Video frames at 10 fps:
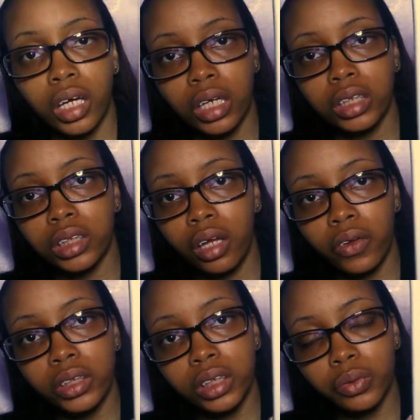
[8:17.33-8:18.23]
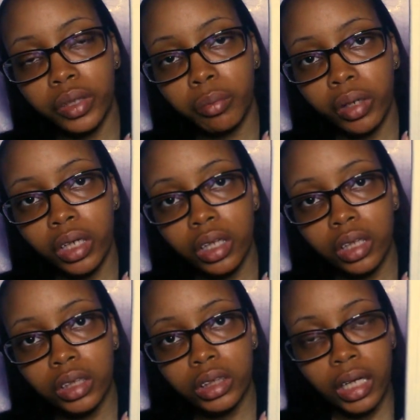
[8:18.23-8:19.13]
And this is what the book
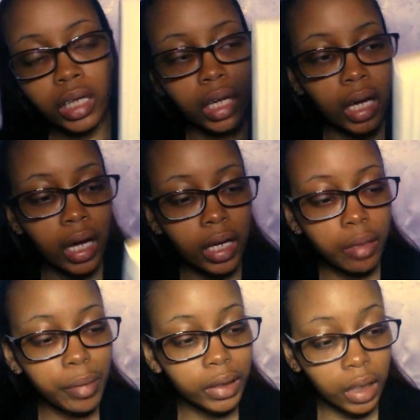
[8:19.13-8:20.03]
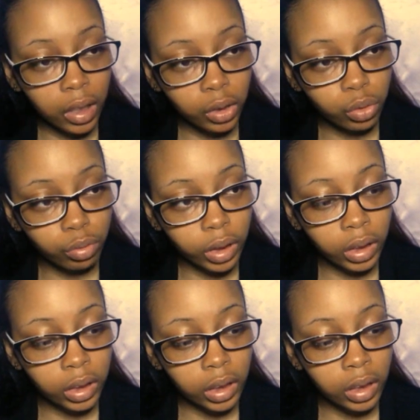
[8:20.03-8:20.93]
looks like. I am excited to read
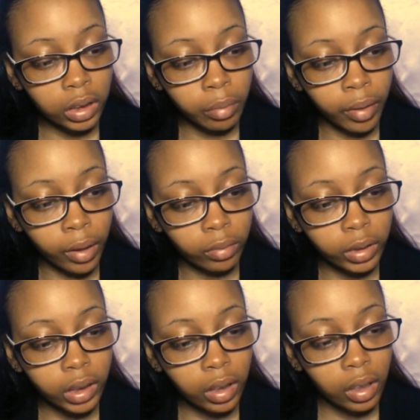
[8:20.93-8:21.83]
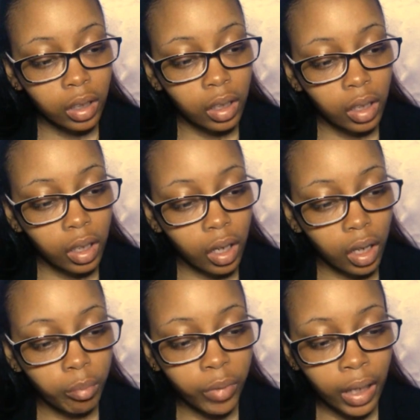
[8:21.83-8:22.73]
this. It is about
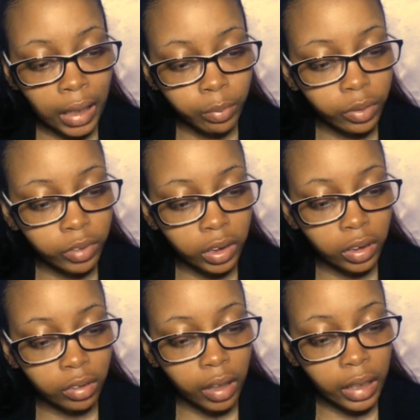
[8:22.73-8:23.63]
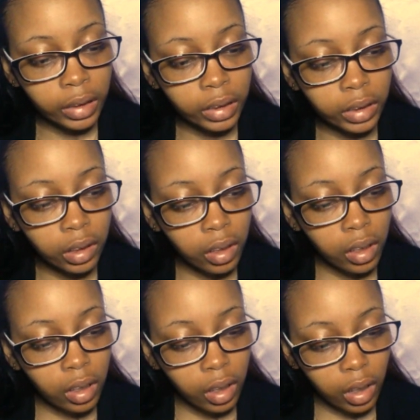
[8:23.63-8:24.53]
the gospel of Jesus Christ
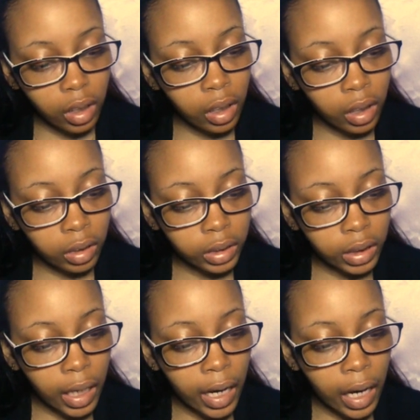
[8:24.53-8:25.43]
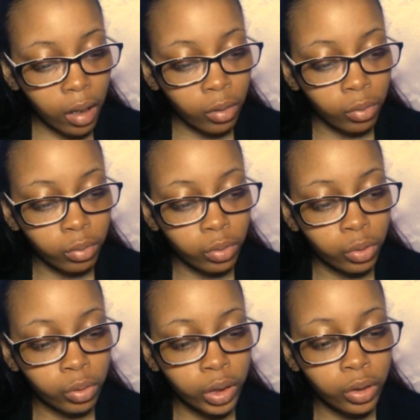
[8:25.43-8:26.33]
and how
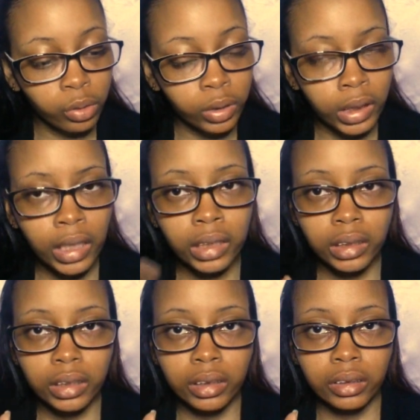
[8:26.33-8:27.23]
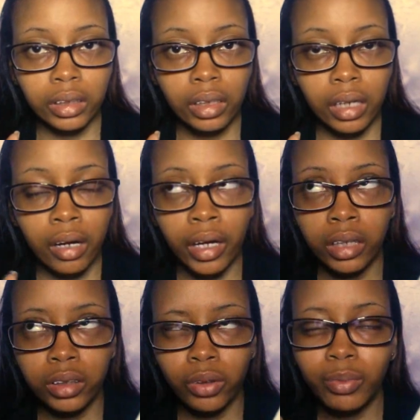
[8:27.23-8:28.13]
you can use it.
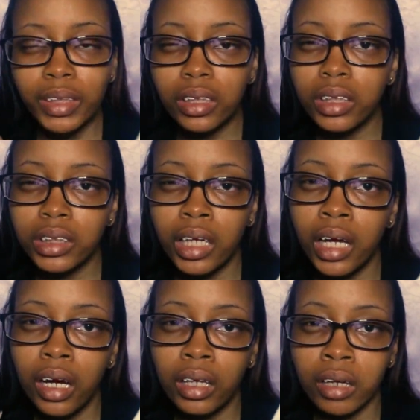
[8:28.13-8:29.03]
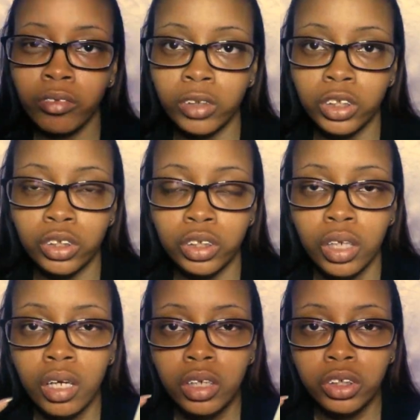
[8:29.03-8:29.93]
Okay, so it's basically saying how a lot of Christians
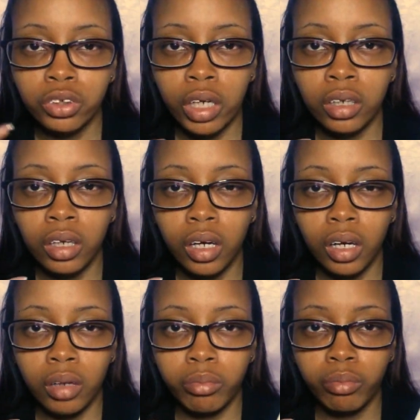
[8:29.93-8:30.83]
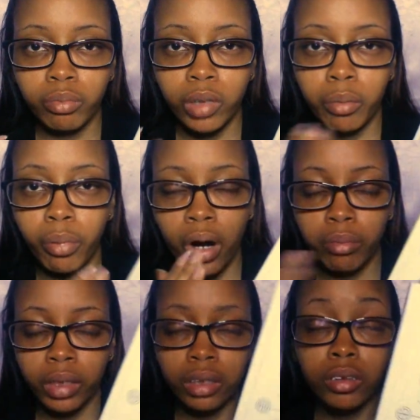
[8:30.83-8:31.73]
try to
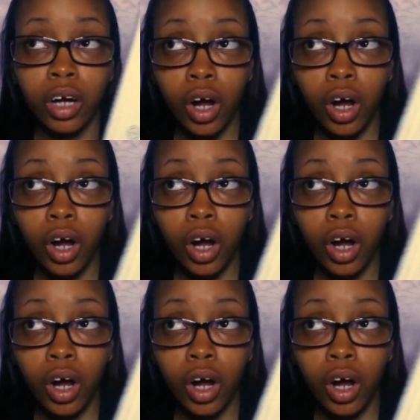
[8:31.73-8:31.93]
compartmentalize